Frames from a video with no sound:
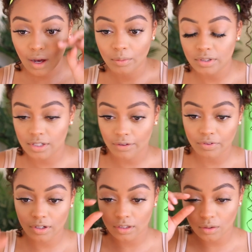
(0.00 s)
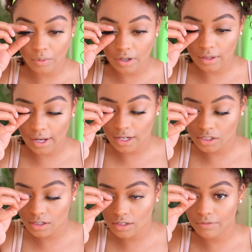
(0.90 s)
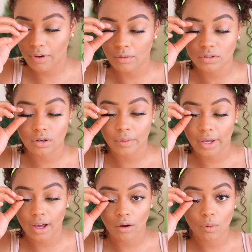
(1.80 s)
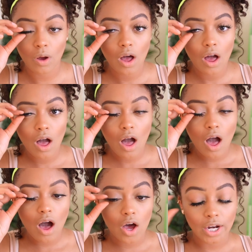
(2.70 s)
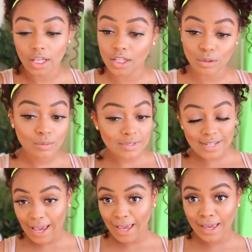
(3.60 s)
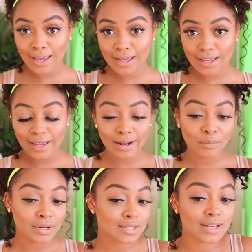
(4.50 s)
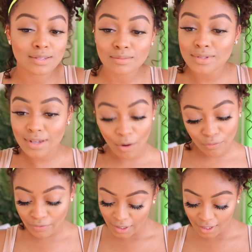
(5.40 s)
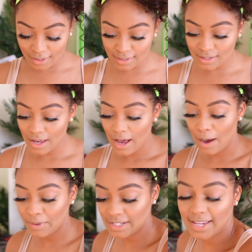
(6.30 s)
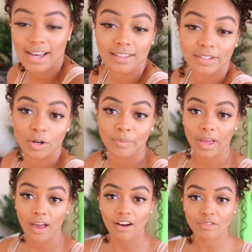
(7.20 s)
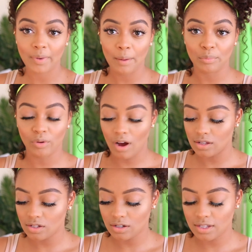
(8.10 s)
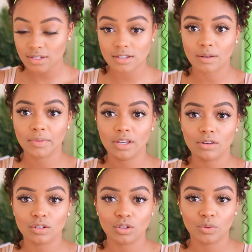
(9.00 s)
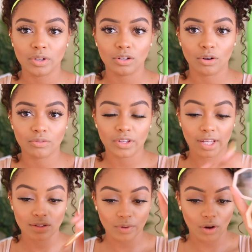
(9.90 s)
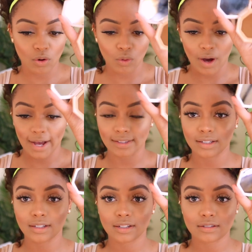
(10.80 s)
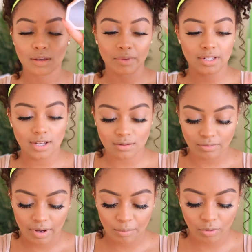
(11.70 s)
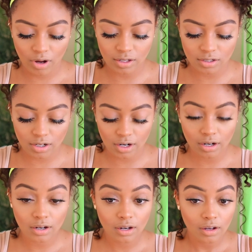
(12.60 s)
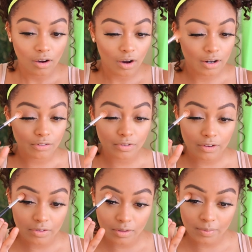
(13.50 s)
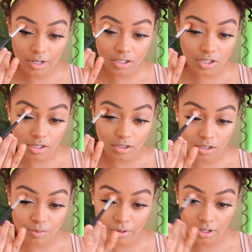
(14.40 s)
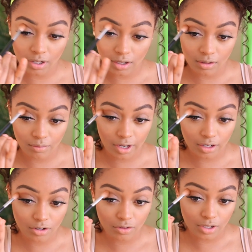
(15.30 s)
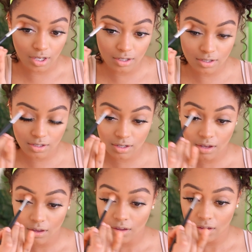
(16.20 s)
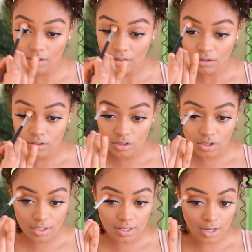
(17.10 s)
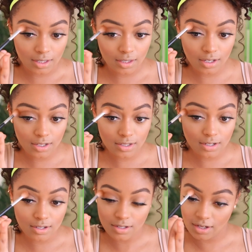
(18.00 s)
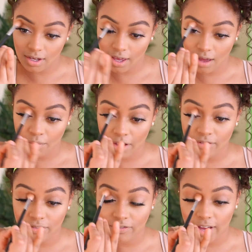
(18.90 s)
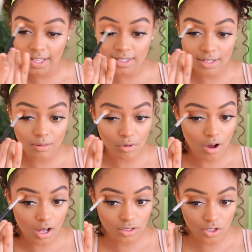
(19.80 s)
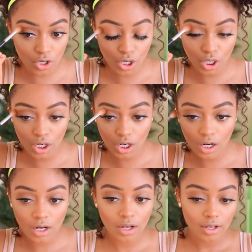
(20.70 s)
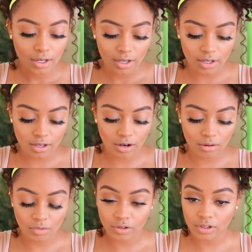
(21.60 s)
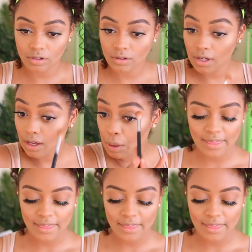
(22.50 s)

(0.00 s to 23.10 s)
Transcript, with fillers: I would definitely wear lashes if I was going out on a cute date. I want to take some selfies. I'm going to take a little bit of my bronzer. This is something you can do when you don't feel like doing a whole eye look. So I'm going to take my bronzer on a fluffy brush and just put it in my crease. Just like this. This is again my Fenty bronzer and Caramel Cutie.